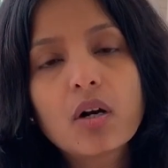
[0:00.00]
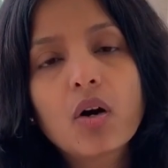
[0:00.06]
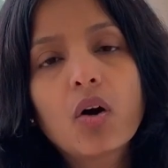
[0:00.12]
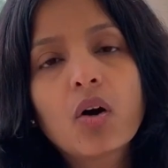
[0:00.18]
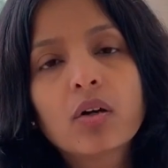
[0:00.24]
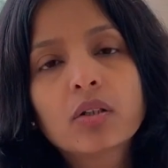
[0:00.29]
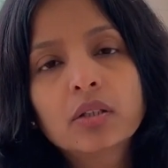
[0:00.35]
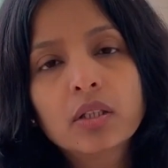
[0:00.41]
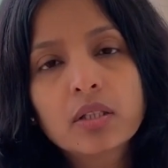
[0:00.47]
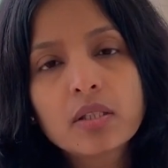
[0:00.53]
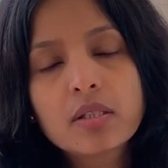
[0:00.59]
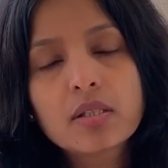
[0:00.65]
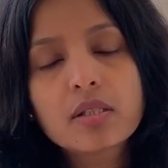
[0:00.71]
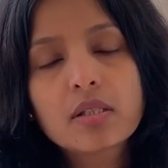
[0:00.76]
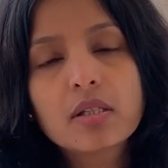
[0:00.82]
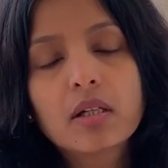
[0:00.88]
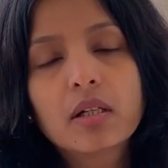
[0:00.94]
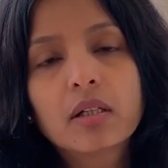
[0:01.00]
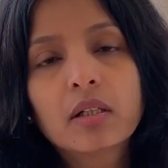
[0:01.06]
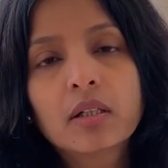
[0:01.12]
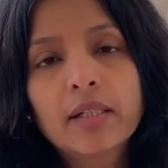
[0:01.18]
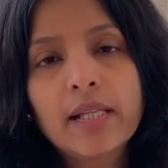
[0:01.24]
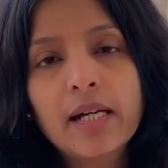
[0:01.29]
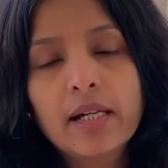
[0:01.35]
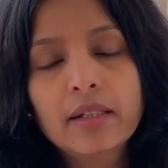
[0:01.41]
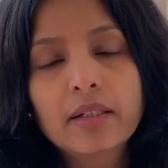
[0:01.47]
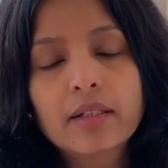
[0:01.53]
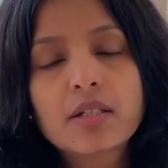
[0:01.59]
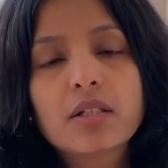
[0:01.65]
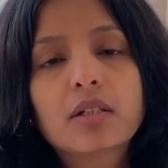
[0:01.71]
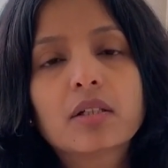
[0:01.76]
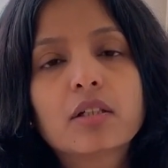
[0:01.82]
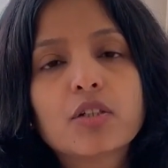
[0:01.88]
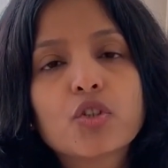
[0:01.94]
on this diet
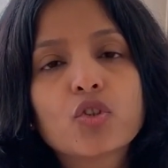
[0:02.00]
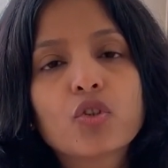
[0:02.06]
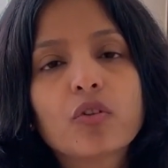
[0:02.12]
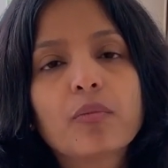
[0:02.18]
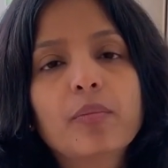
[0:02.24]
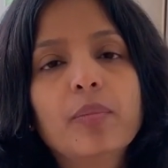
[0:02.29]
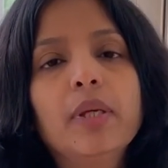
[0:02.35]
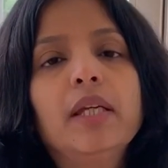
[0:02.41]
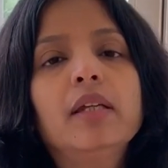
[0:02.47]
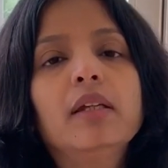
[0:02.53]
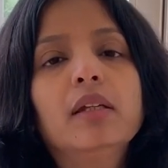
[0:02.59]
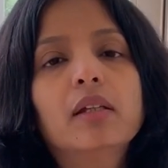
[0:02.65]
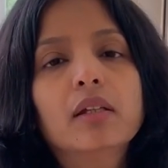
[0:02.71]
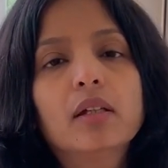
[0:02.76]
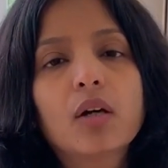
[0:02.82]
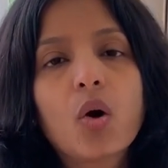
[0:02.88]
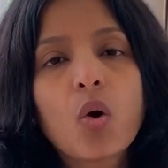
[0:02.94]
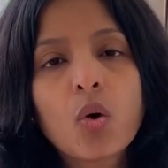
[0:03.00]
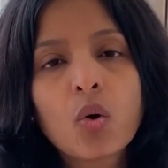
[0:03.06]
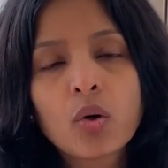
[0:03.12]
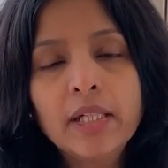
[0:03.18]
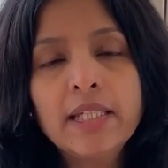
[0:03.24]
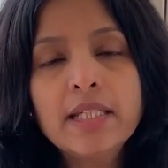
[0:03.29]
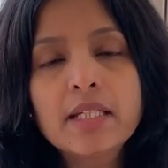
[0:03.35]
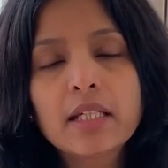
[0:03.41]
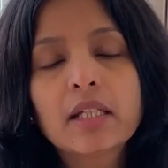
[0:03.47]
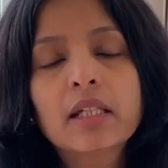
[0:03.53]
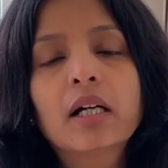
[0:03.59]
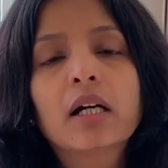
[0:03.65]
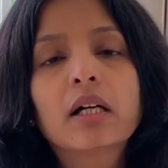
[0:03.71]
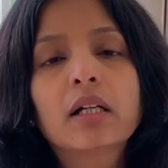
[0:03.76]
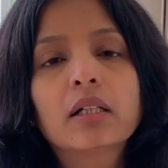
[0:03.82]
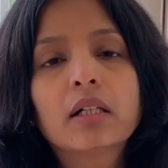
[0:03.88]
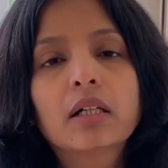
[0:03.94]
should be eating
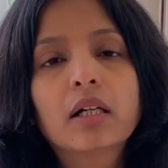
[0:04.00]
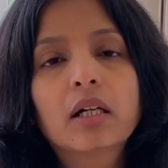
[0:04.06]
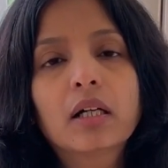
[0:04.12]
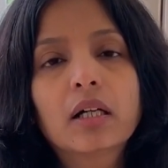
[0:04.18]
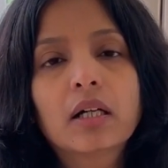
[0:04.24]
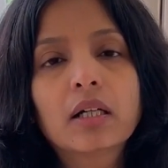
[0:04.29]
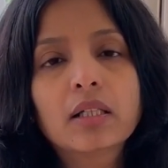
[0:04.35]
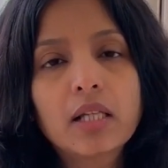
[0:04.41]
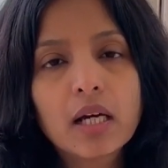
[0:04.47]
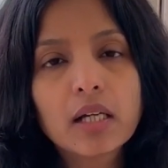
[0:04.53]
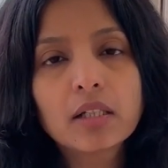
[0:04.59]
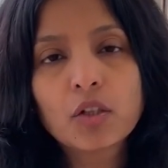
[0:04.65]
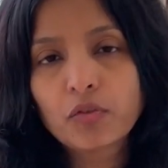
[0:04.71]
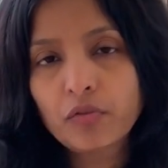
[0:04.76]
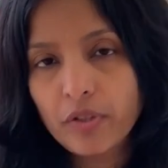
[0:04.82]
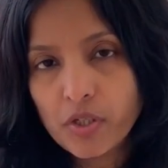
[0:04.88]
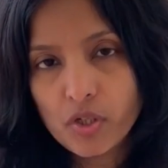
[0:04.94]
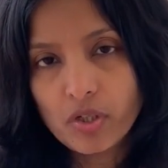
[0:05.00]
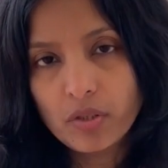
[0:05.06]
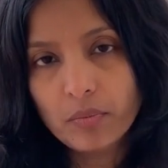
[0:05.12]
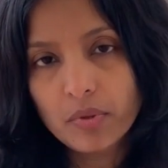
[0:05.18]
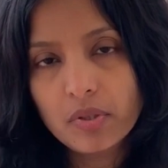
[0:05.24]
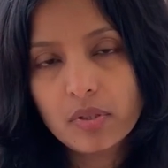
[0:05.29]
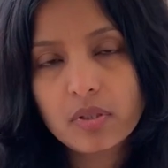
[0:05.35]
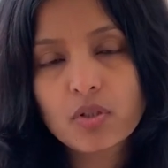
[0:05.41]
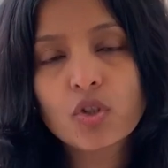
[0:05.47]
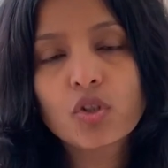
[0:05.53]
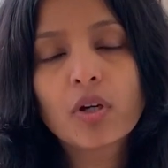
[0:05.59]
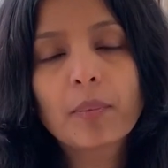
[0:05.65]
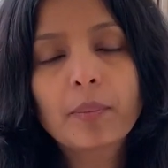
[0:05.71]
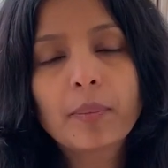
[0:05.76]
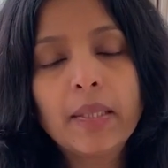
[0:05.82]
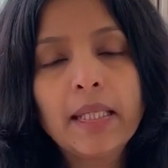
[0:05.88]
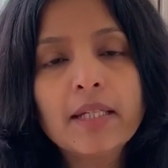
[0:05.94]
a ton of vegetables. So your
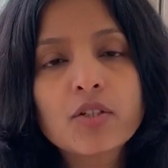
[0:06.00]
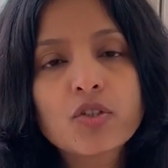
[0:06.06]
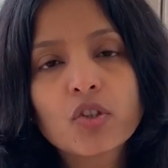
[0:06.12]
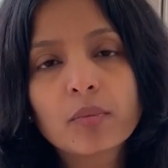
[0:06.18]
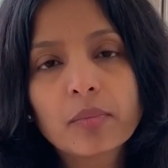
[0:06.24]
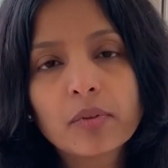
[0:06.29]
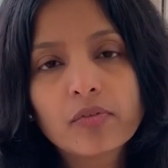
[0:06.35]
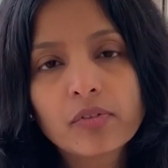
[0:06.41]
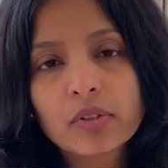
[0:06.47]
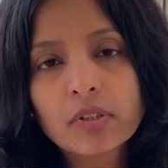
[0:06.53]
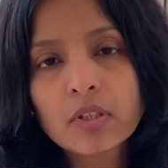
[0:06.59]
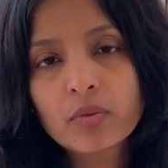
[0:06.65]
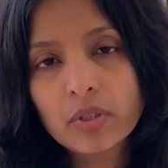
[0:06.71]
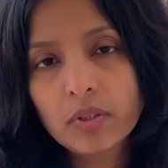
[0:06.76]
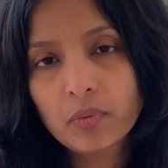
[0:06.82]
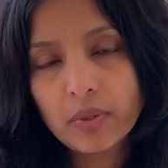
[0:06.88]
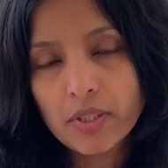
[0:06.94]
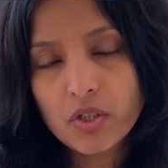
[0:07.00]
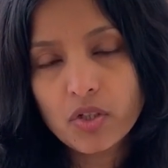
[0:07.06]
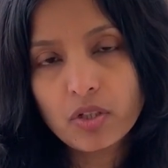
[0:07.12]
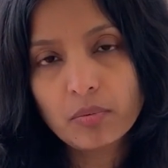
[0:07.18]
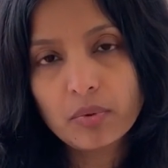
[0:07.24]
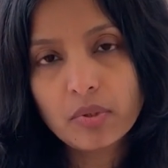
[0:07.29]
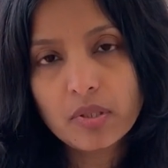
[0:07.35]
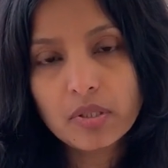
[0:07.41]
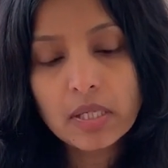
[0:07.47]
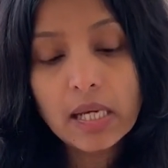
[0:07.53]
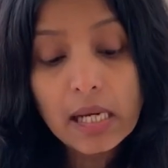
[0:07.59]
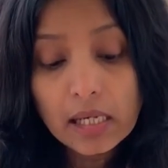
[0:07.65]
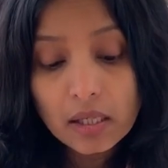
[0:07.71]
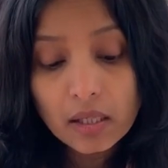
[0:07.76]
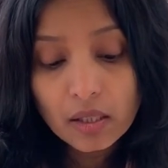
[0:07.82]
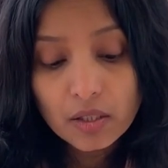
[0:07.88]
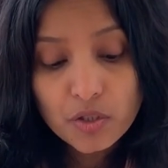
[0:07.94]
plate should be filled with vegetables.
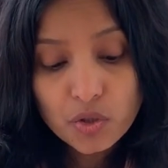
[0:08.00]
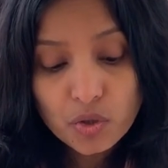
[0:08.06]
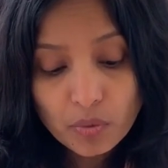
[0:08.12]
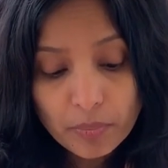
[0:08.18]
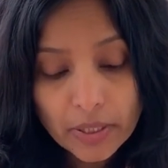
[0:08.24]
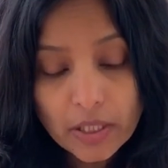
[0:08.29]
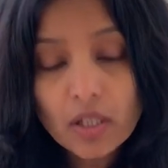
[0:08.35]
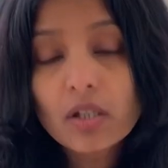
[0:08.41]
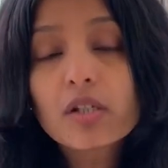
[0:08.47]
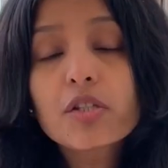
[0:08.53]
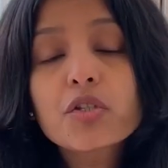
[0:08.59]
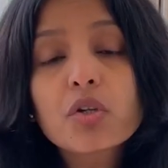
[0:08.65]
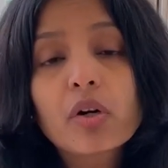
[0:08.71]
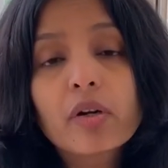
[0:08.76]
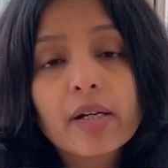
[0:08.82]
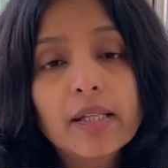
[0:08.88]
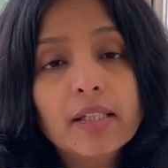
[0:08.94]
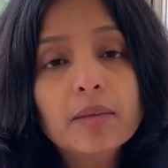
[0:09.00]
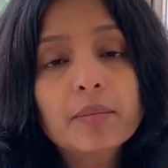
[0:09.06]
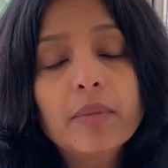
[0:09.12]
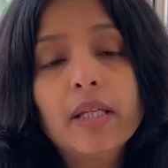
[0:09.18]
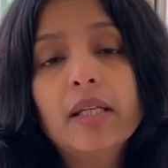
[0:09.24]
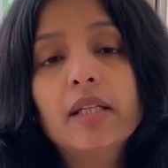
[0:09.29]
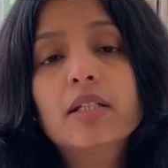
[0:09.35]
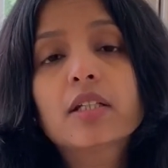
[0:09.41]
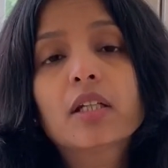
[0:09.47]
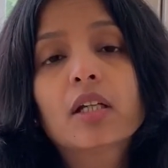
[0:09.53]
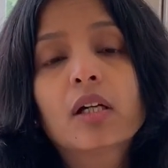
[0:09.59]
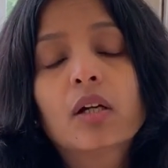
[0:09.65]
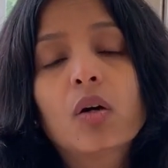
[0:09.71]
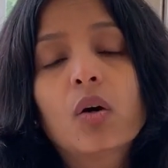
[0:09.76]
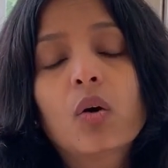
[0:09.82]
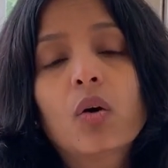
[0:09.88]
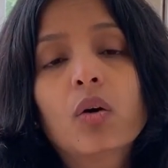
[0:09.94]
So because you're
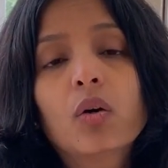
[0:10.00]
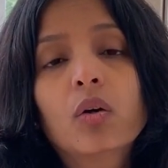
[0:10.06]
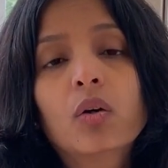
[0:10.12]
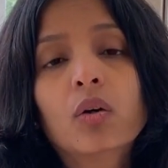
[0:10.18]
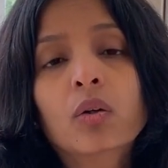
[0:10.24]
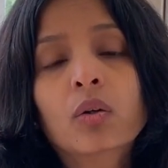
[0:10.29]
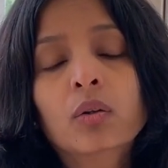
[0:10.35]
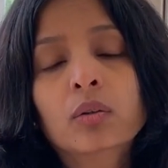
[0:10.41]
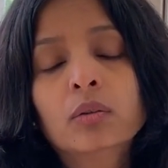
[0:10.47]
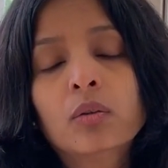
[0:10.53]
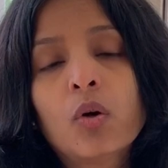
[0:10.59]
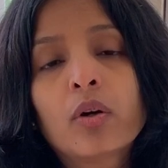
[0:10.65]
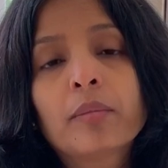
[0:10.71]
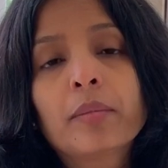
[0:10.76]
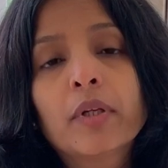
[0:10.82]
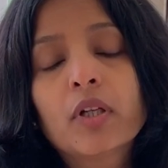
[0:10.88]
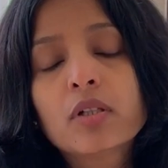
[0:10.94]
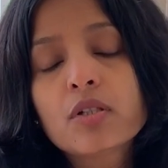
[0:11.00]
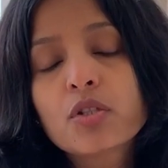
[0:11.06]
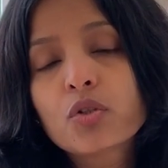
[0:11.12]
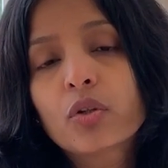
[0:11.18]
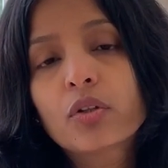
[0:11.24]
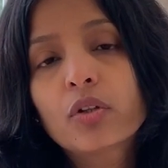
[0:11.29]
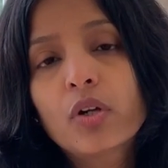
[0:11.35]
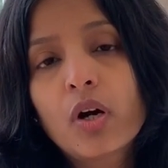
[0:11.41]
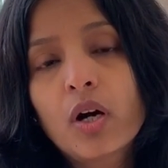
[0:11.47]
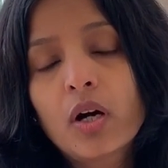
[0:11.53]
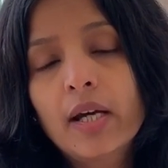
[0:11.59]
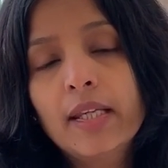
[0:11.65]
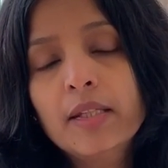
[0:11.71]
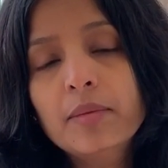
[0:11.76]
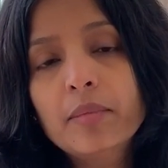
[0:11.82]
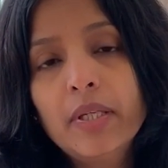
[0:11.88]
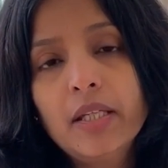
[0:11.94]
eliminating or because you're not
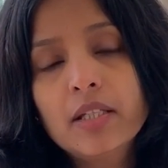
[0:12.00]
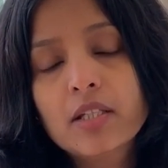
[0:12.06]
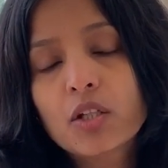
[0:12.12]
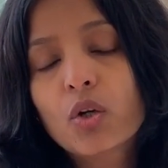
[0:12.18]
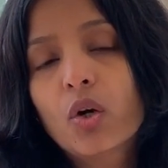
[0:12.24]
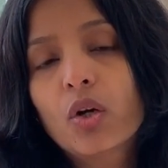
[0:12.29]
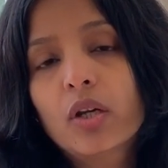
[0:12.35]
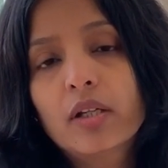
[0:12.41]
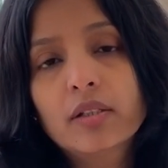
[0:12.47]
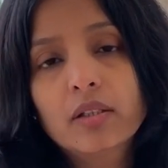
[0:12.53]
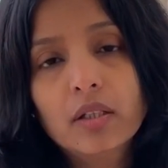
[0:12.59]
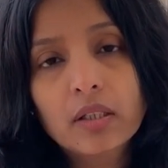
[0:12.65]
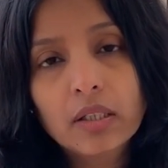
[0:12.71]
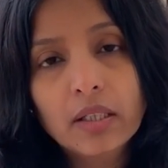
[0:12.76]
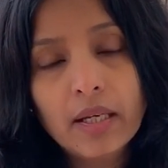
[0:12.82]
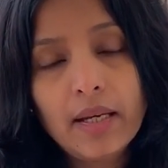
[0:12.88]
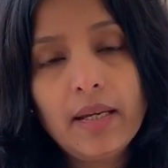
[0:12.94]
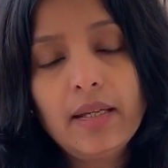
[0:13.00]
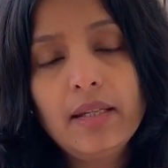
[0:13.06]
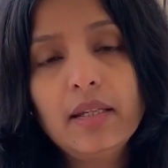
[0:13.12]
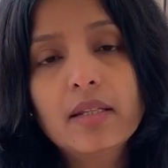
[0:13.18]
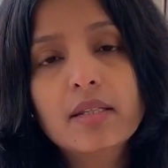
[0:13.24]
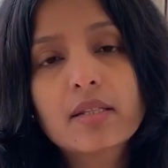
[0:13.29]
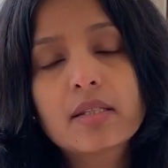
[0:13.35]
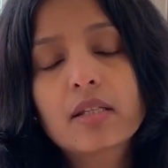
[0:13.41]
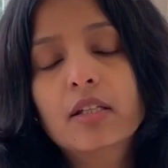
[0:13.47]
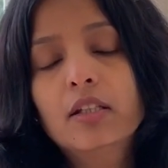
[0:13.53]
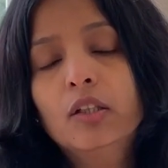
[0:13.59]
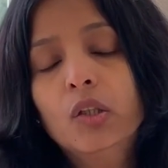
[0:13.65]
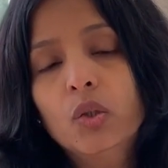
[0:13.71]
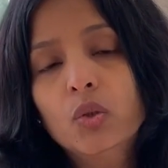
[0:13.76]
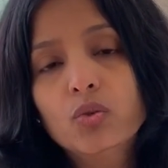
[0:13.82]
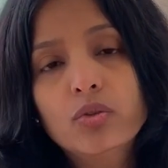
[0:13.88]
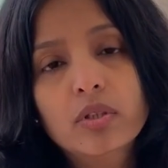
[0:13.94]
eliminating all other grains and
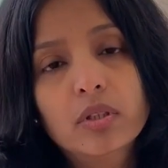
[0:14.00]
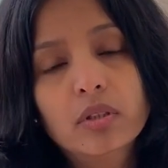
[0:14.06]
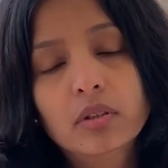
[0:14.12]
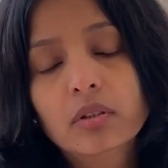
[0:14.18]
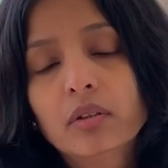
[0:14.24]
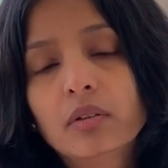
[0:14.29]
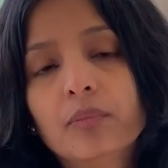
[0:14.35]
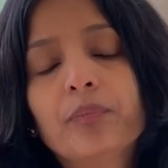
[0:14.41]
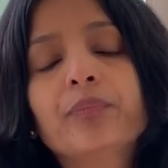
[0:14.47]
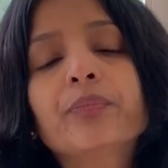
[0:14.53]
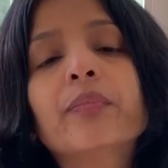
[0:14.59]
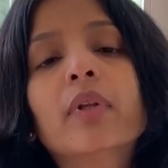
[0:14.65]
gluten,